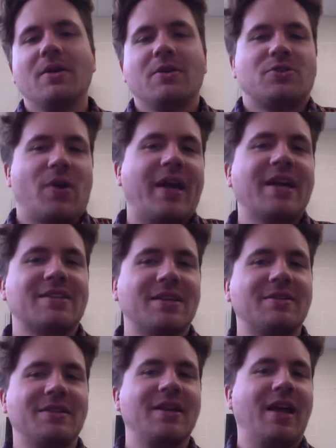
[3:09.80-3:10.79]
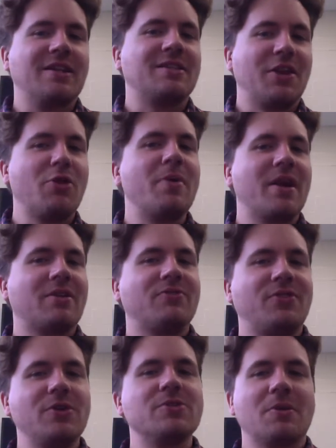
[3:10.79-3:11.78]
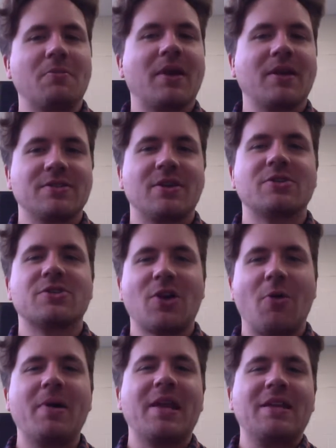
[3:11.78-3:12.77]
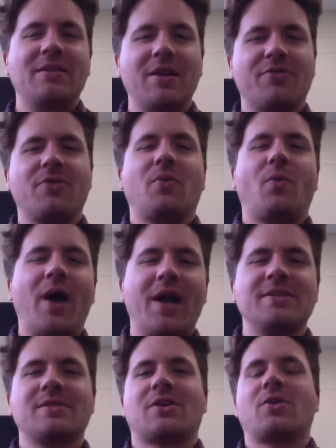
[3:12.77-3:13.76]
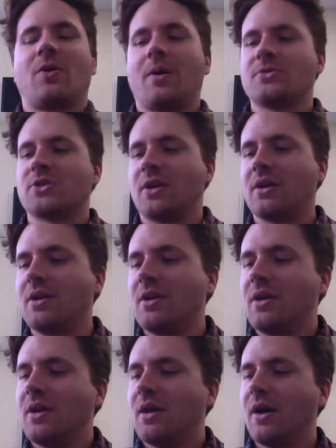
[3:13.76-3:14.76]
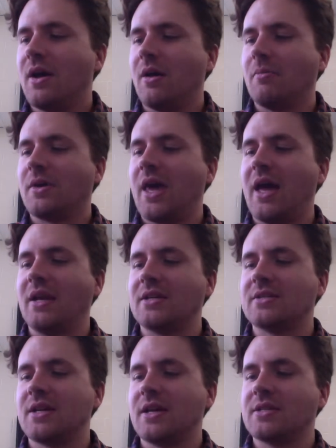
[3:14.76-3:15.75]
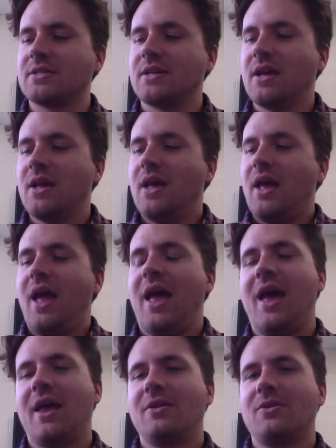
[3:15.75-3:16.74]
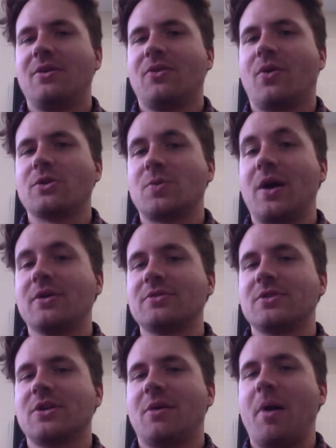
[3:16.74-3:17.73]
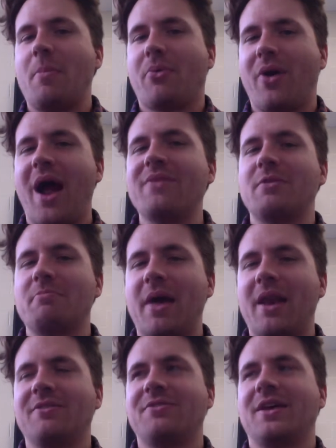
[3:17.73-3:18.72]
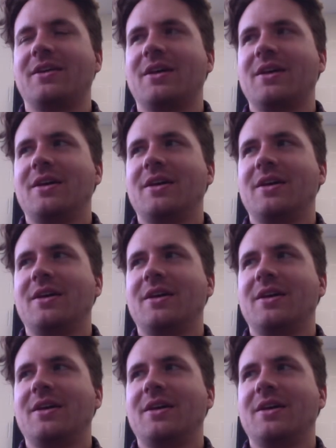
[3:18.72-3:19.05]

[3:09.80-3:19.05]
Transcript: so I guess it's a little bit confusing because there are so many different ways that corruption can exist. And, of course, we also talk about private benefit.